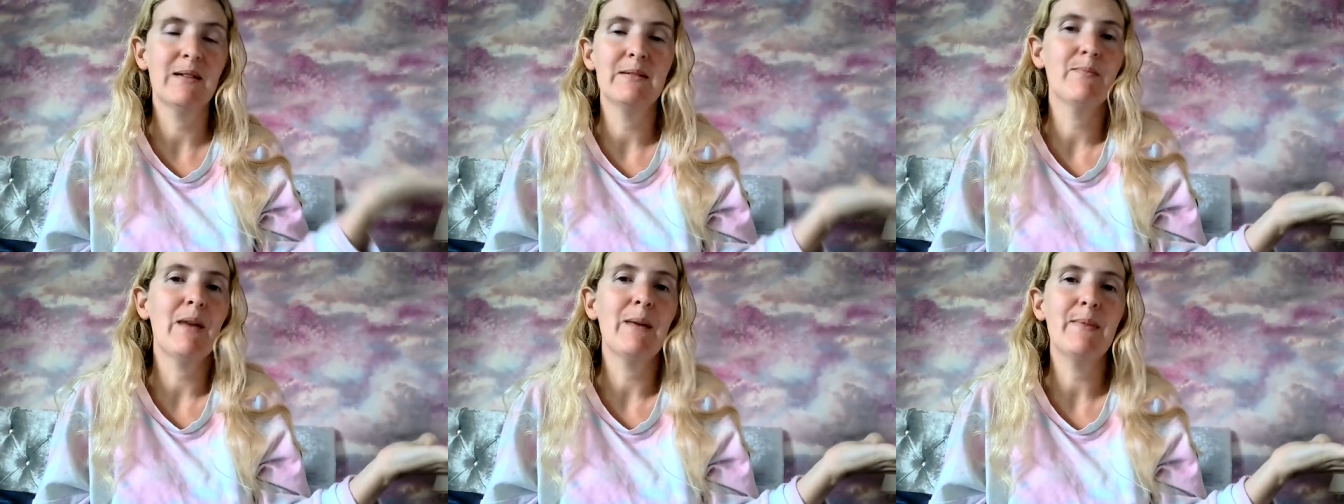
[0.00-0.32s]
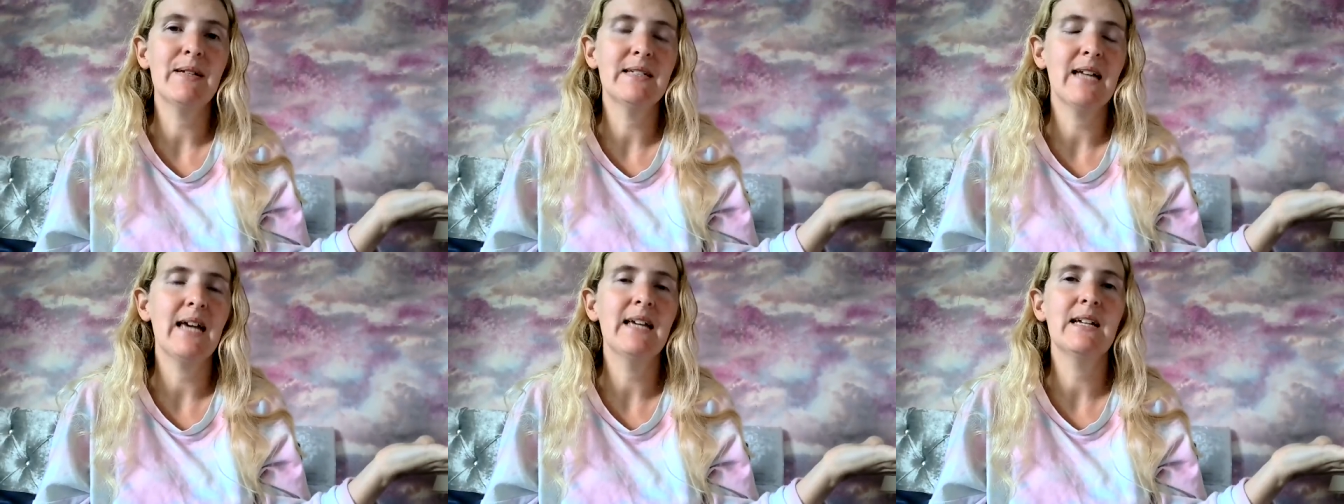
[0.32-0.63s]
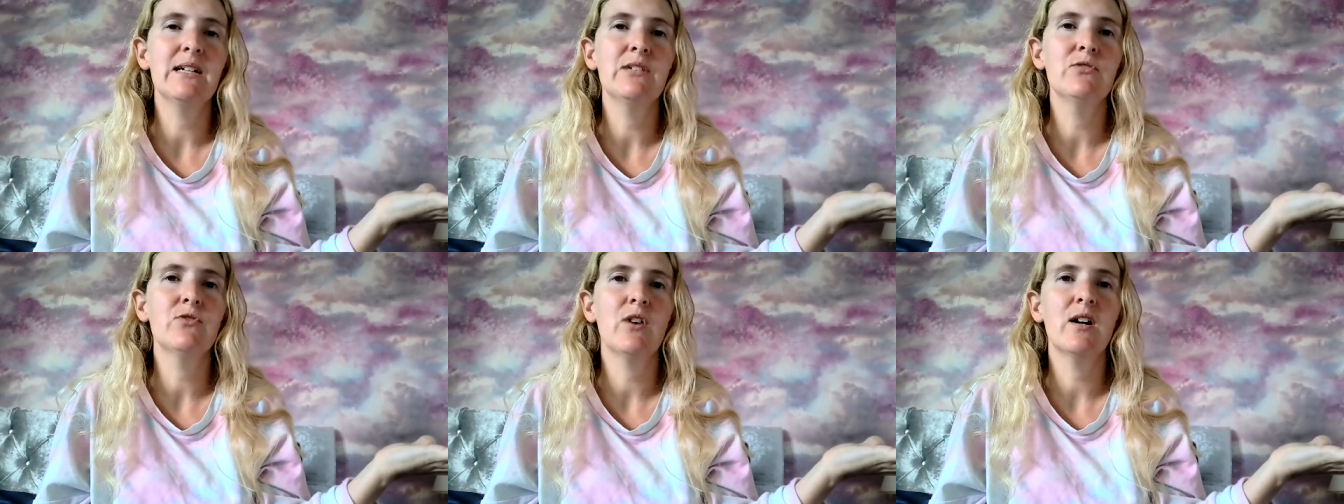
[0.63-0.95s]
maybe
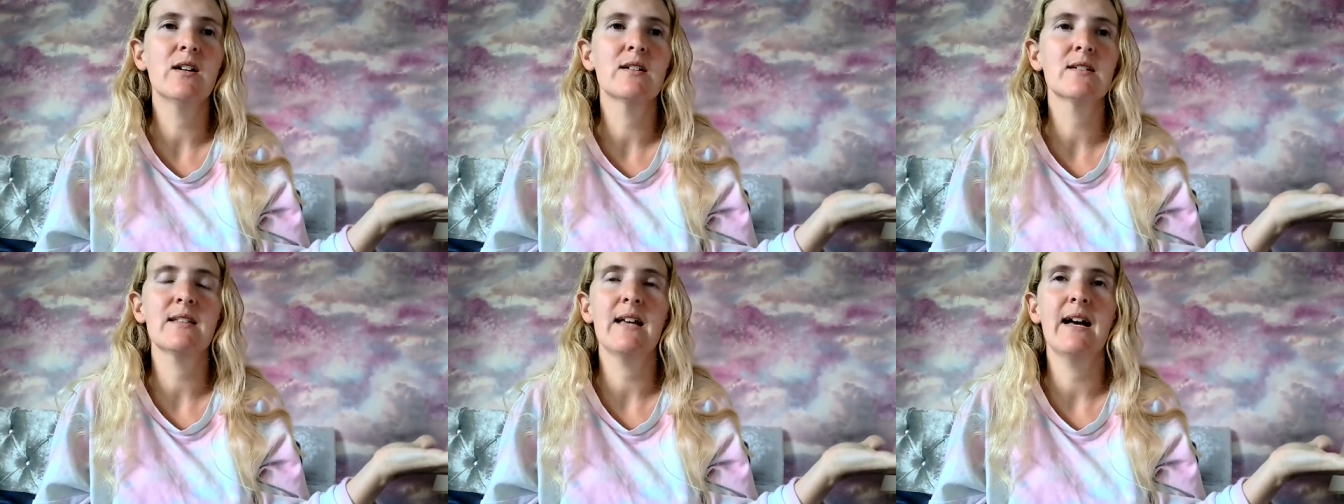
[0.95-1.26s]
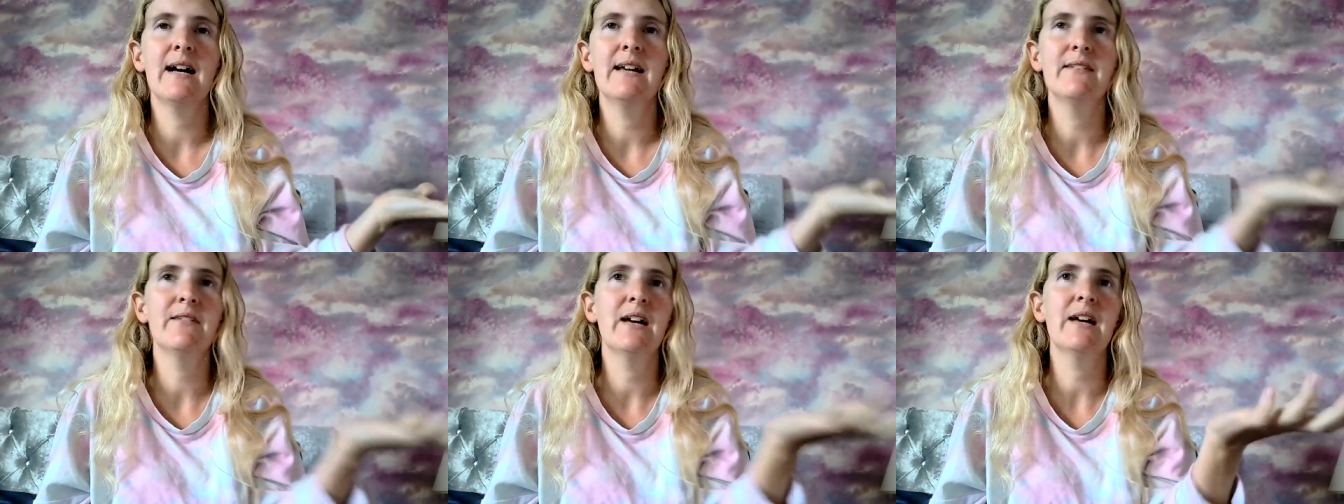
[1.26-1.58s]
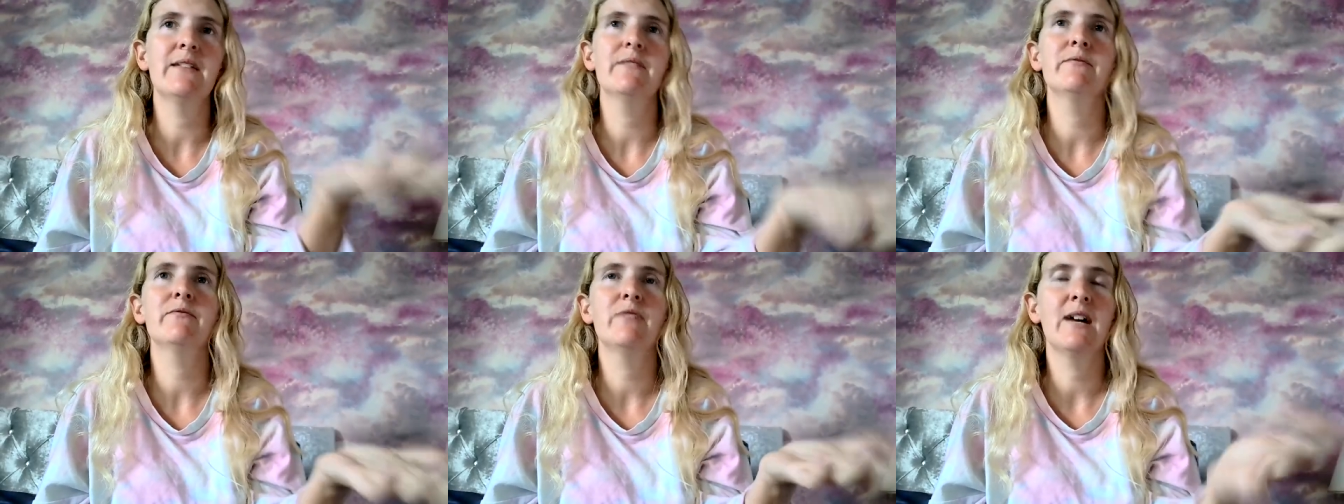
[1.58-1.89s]
taking drugs and,
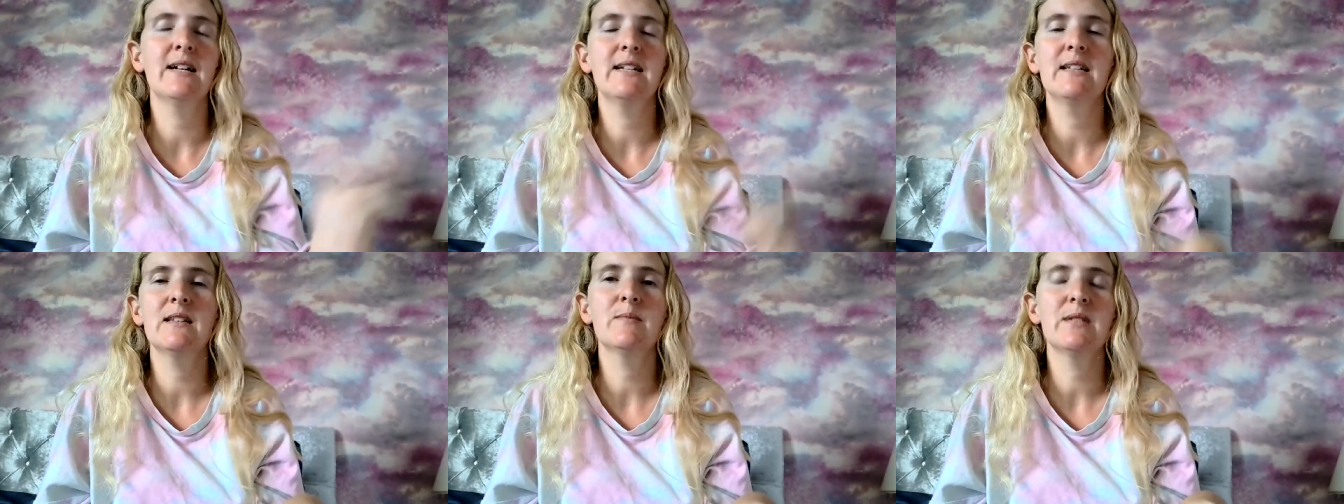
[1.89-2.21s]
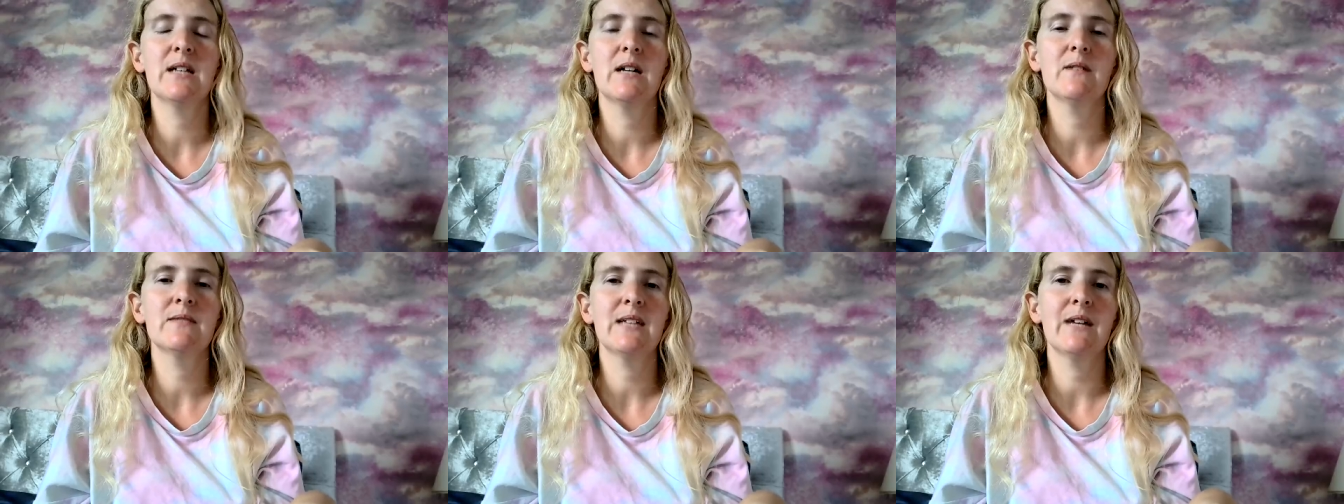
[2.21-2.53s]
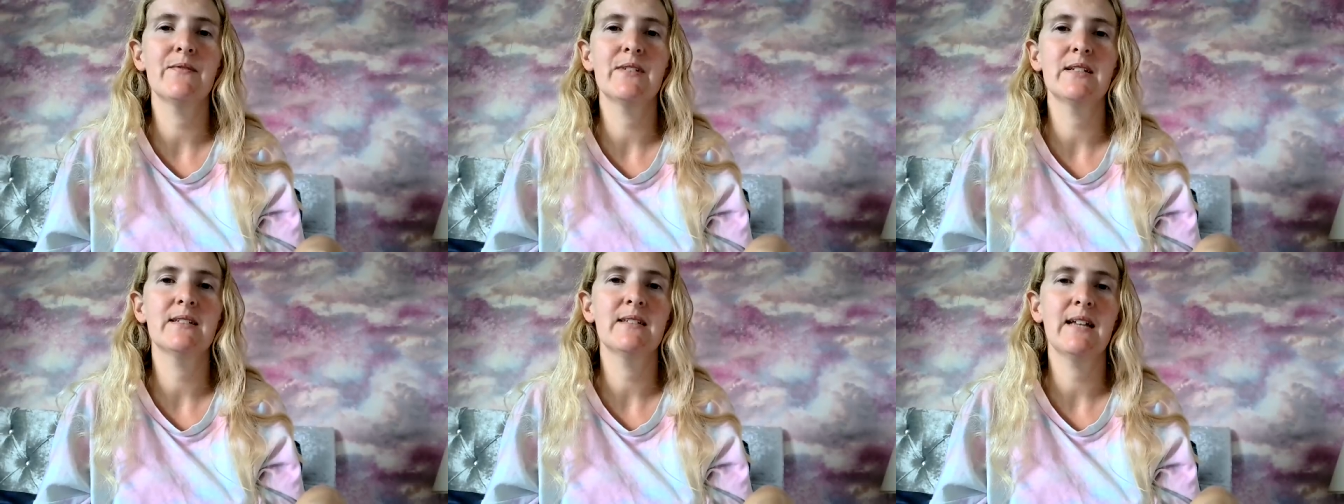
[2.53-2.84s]
and finding themselves
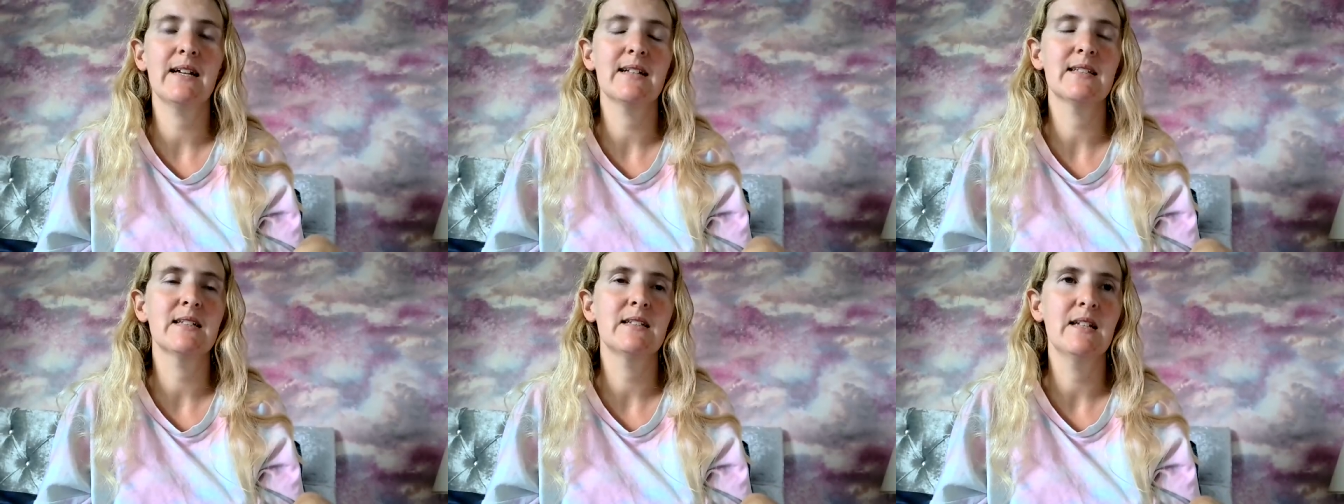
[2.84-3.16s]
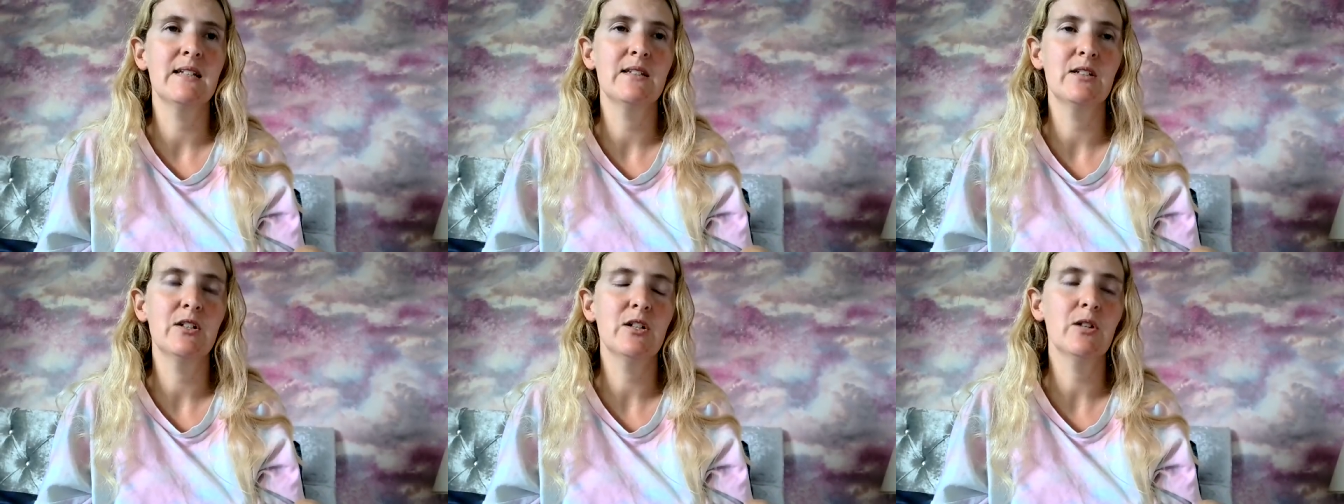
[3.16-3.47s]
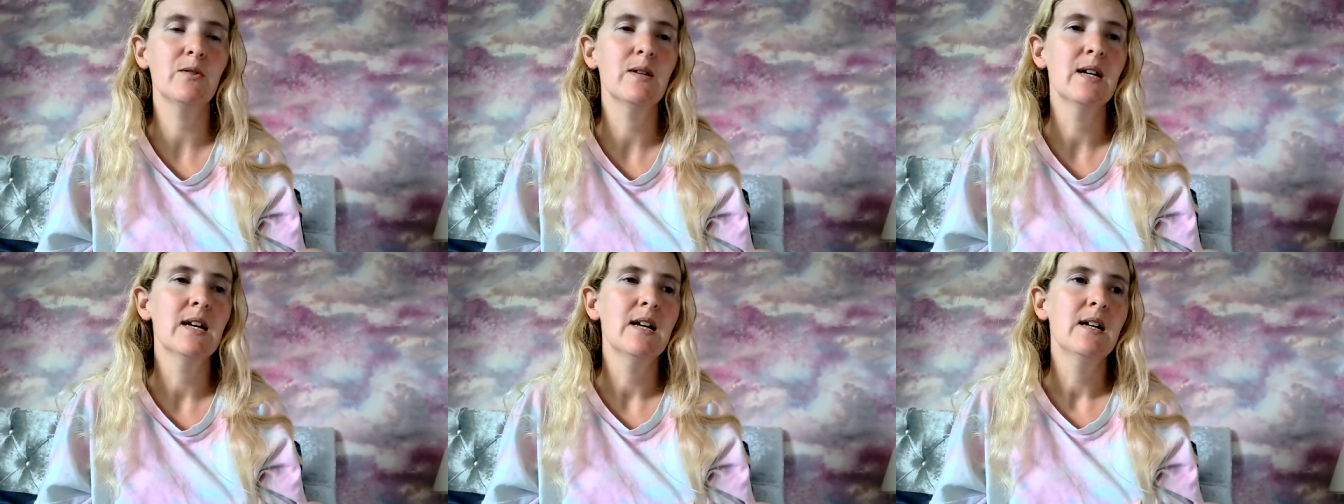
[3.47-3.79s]
having sex in, in you know,